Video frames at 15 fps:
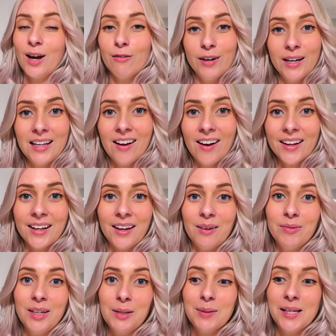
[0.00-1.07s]
I really like it,
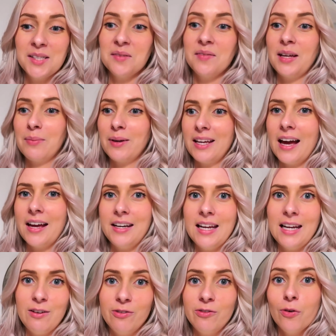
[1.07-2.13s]
I'm really pleased with it. But yeah,
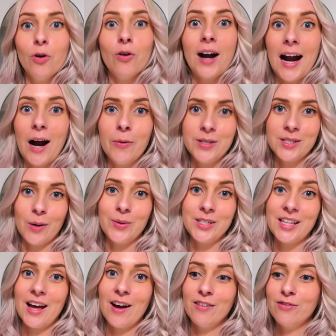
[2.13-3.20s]
nearly four hours I was
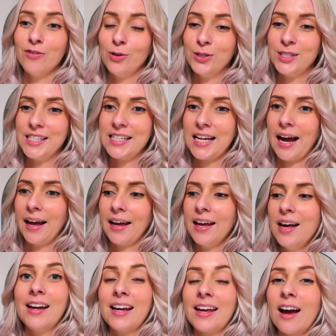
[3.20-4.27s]
there for
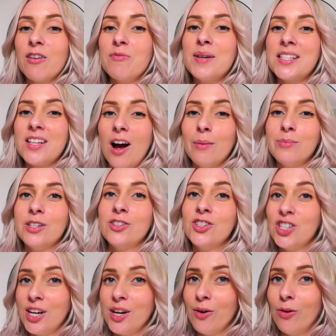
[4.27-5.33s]
today. It gave me time to
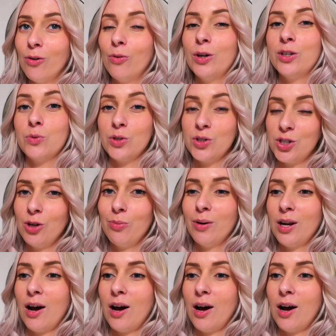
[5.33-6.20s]
chill, which was super